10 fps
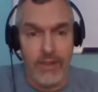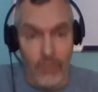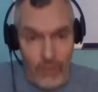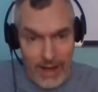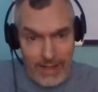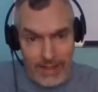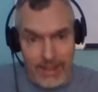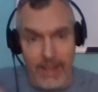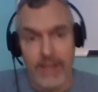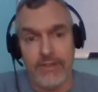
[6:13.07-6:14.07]

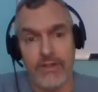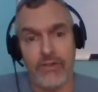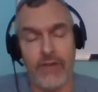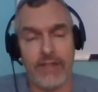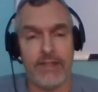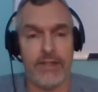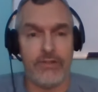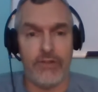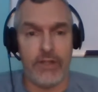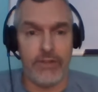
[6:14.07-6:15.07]
recognize correct sentence
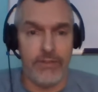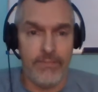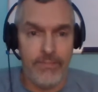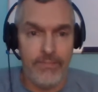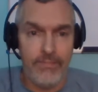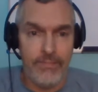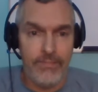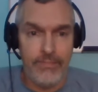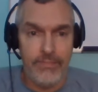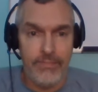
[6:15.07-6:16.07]
structure.
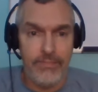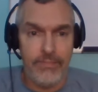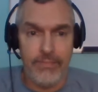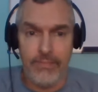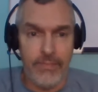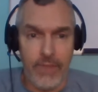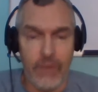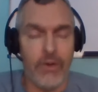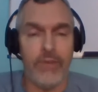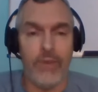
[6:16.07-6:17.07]
No
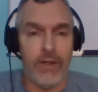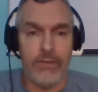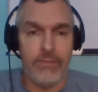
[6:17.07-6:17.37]
one will.